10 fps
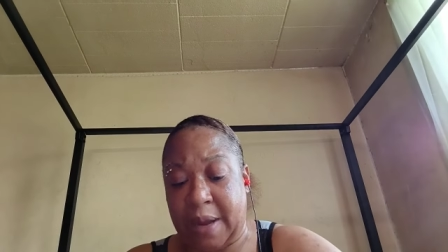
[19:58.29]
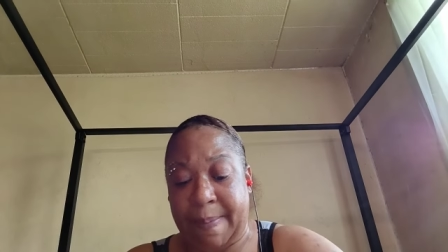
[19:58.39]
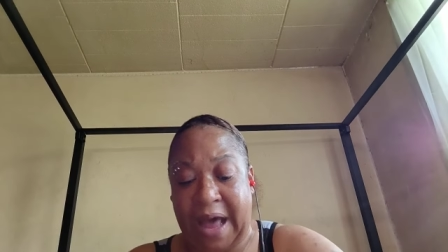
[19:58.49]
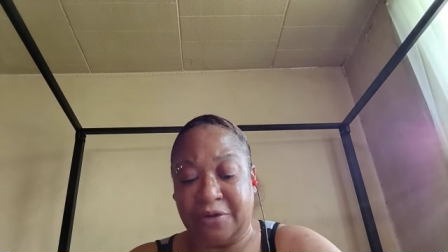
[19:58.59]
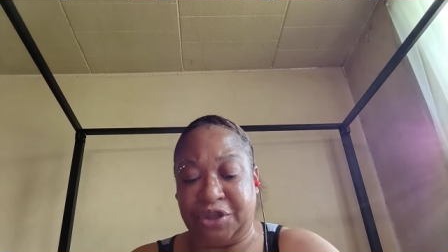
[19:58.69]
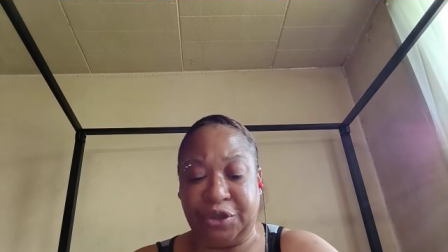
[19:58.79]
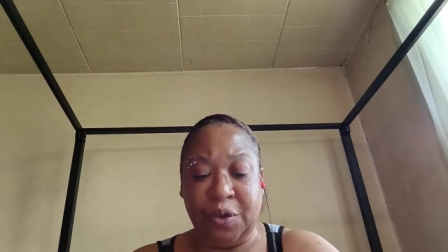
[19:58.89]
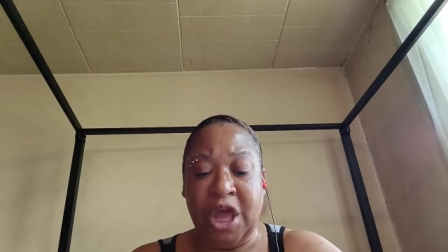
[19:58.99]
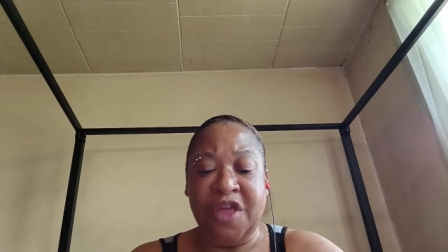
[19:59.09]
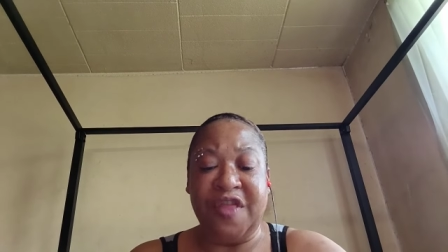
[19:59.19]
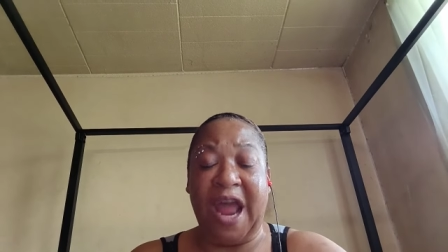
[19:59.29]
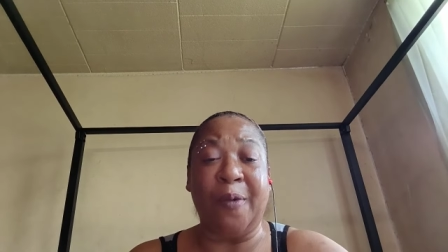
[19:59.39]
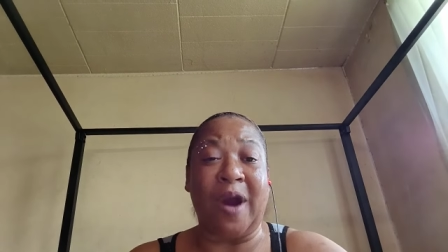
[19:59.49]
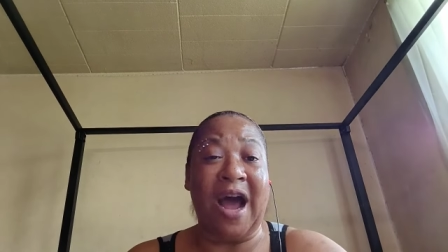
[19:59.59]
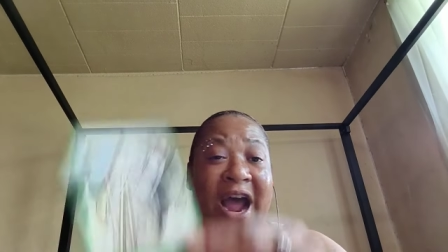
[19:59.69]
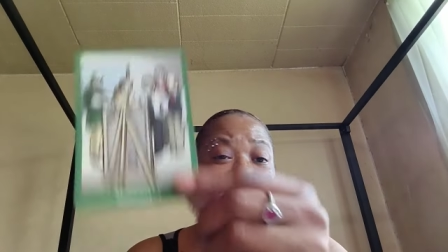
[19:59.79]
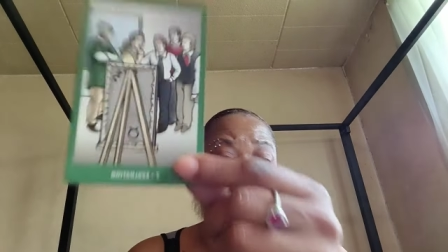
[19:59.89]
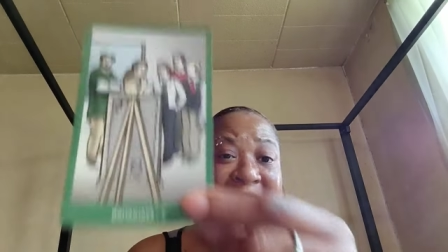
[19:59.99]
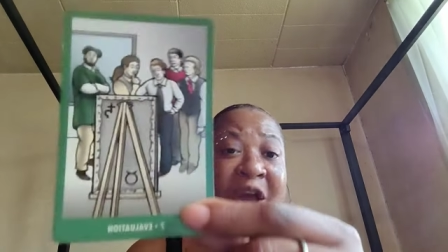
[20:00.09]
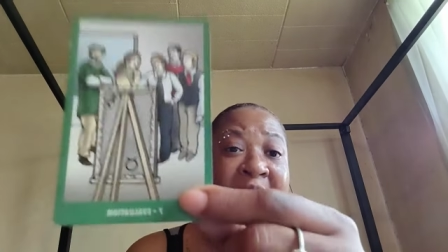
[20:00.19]
about you, they were
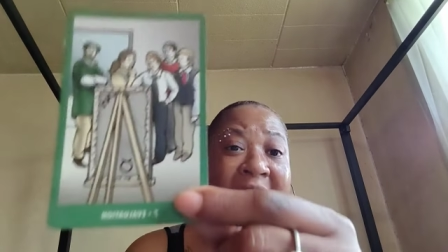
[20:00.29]
highly